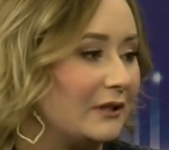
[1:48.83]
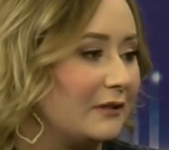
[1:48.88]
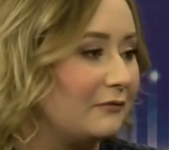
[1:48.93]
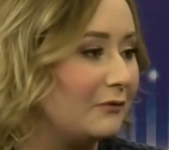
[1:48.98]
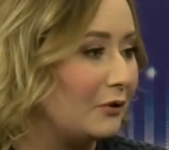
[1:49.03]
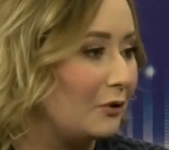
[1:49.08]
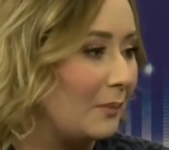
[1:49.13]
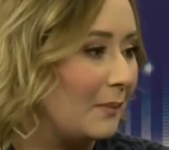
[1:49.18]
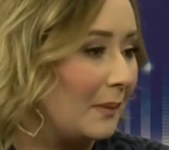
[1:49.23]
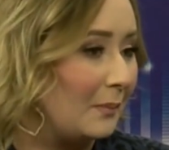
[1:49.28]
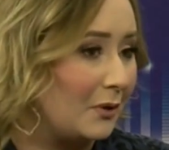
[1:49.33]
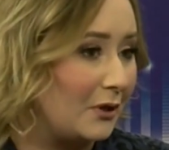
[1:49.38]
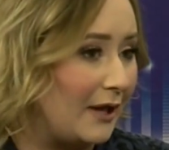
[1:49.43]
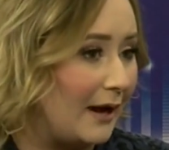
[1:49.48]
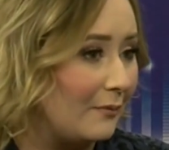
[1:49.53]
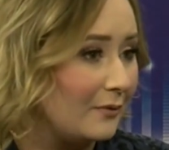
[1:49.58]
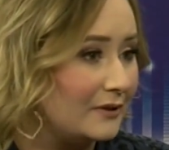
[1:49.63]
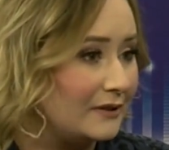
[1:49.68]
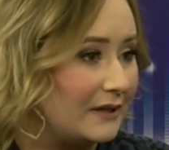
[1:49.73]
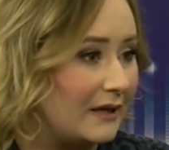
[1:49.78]
And if you remember,
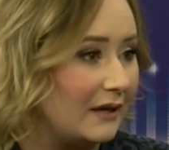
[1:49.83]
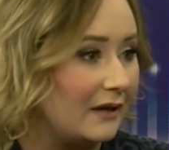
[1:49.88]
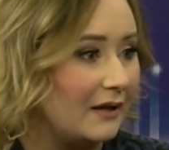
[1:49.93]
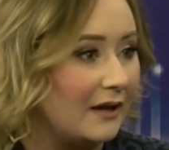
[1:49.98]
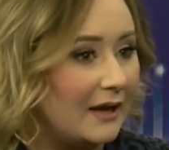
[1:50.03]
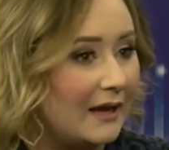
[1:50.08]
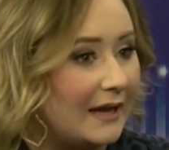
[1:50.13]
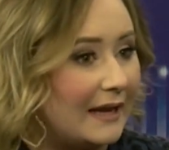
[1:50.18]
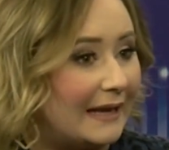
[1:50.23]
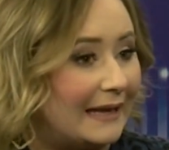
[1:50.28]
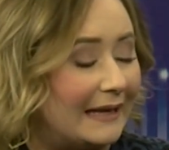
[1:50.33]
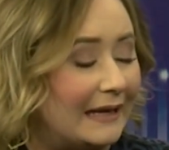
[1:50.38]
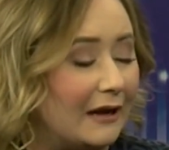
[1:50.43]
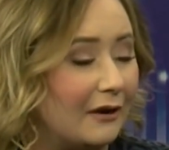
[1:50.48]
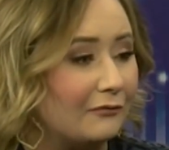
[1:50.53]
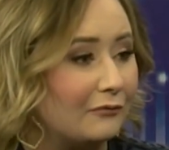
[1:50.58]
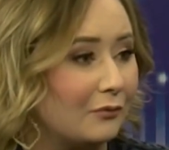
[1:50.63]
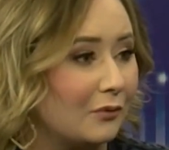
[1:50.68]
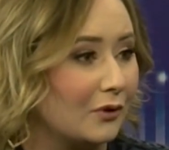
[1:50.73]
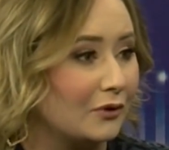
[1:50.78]
that was a E
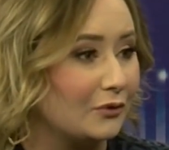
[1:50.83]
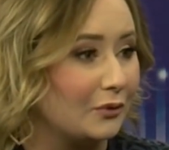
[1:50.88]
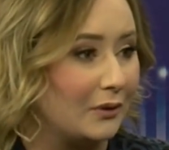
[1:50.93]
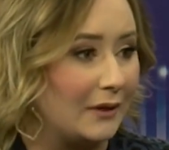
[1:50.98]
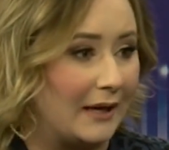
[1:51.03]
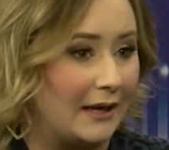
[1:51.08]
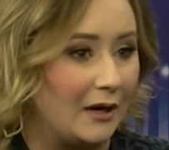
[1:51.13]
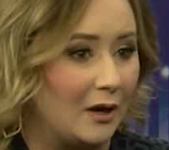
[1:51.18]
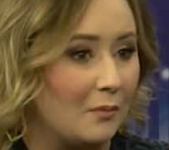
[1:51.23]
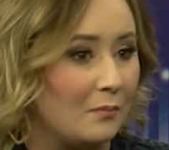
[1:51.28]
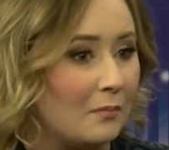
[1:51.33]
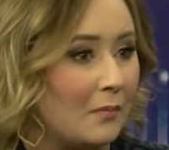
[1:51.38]
F four tornado.